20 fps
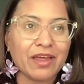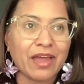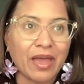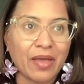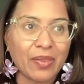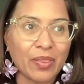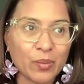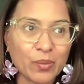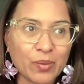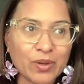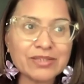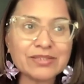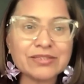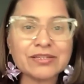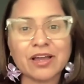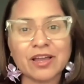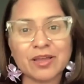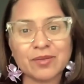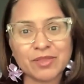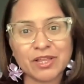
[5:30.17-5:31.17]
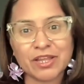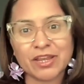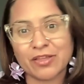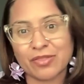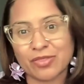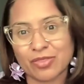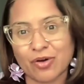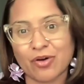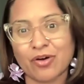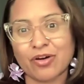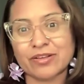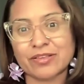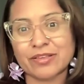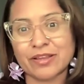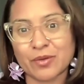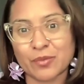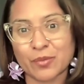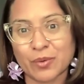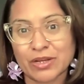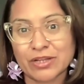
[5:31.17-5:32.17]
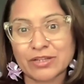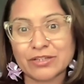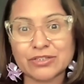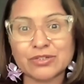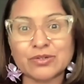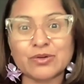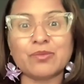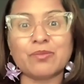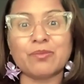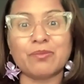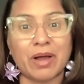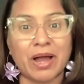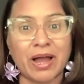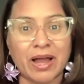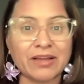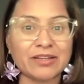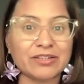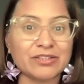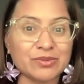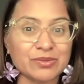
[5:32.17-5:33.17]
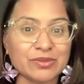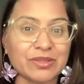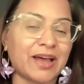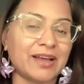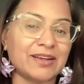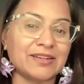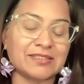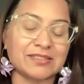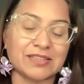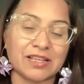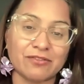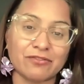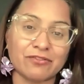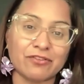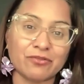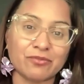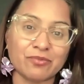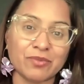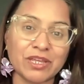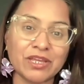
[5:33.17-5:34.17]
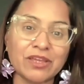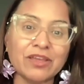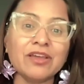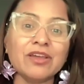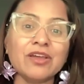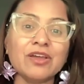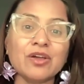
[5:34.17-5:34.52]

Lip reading: And the one time that I thought that I wanted to go back to that self of me